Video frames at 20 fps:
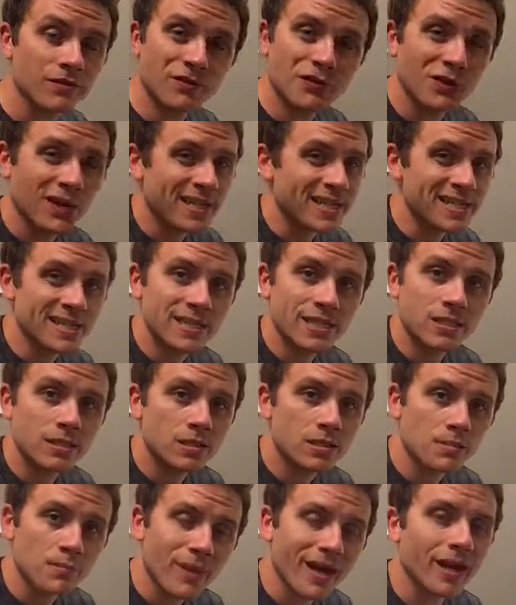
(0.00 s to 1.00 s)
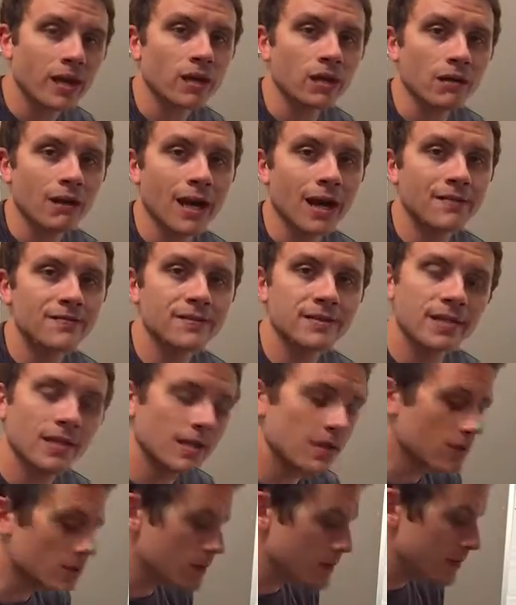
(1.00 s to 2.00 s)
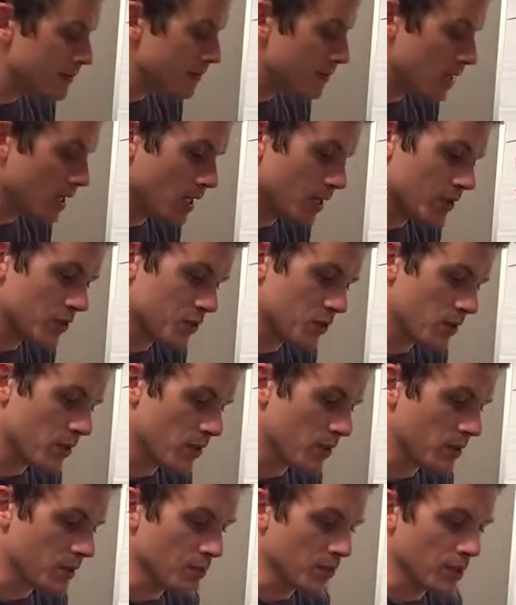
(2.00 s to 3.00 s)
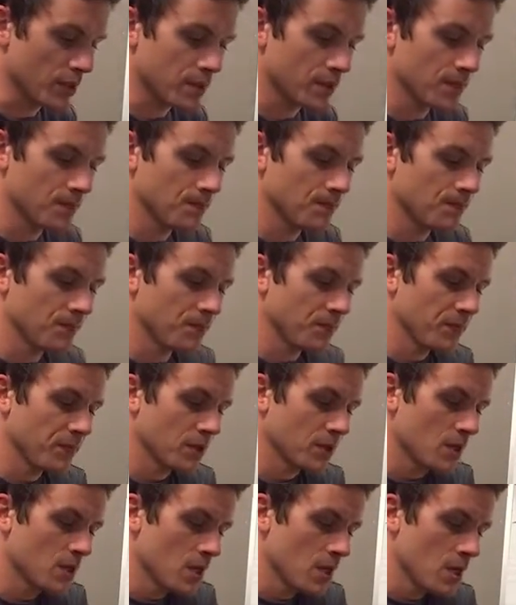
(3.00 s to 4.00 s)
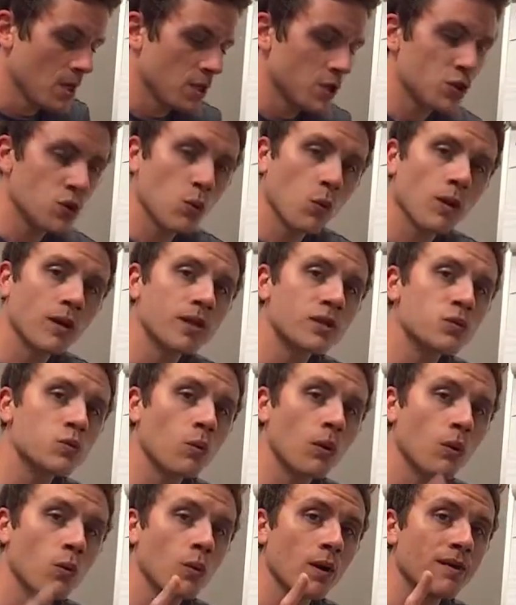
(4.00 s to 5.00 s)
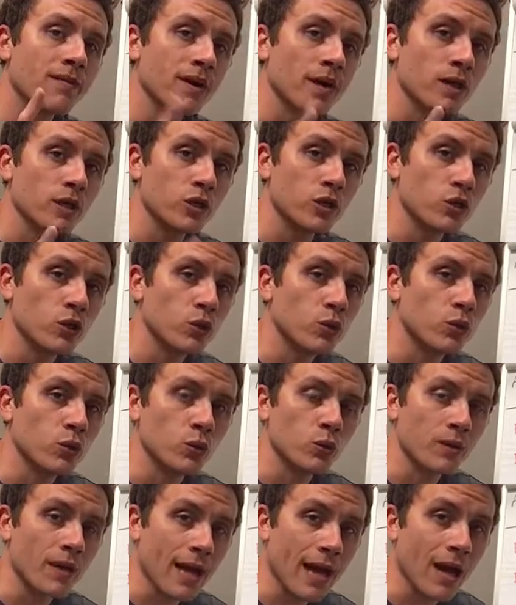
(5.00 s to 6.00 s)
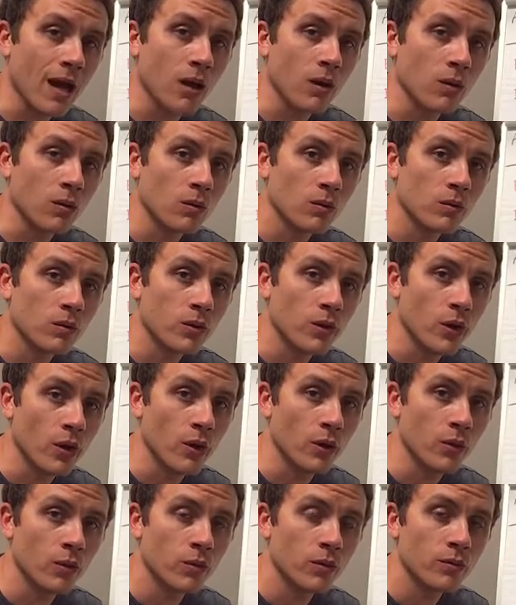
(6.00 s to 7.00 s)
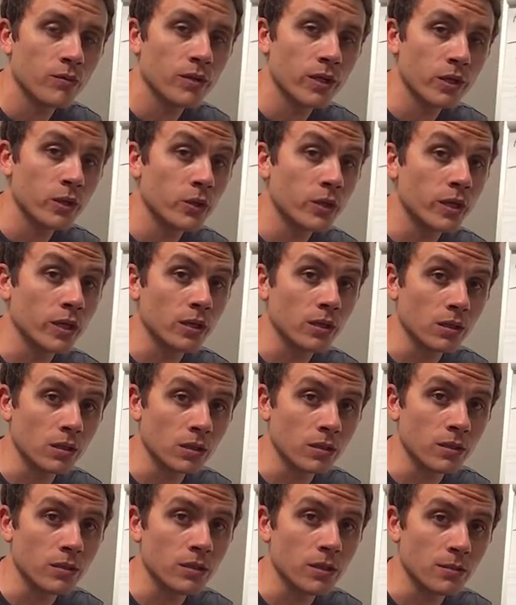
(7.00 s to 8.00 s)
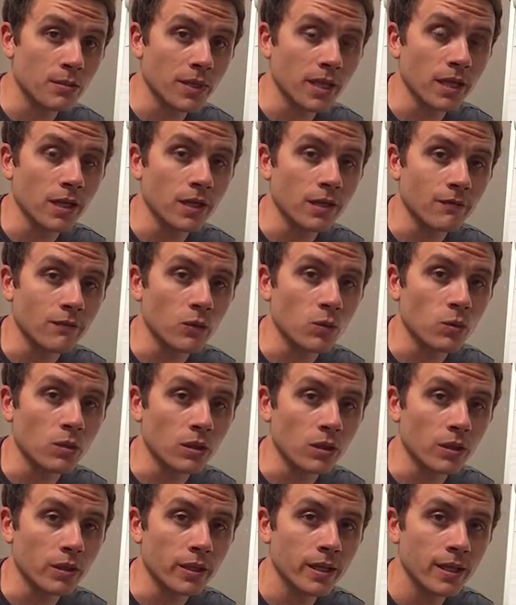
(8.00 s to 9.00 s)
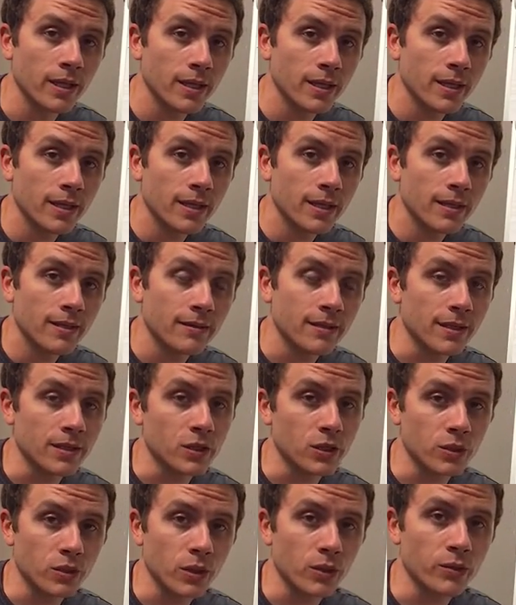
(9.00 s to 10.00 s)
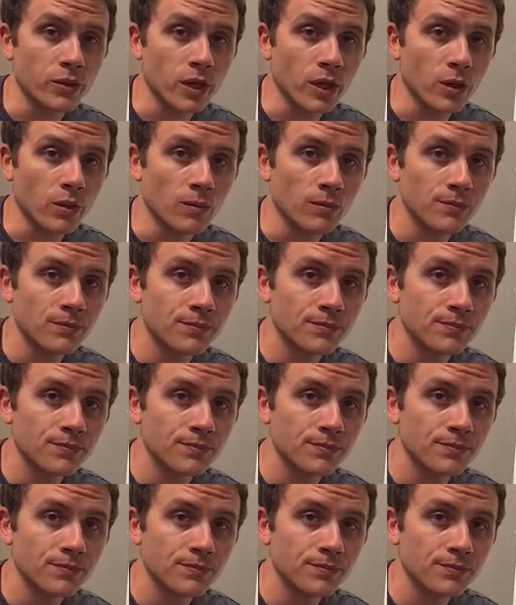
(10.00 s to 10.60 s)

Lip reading: phrases, paragraphs, or even elsewhere in the book. So what is one way that you now know that you can learn the meaning of a word that you don't know?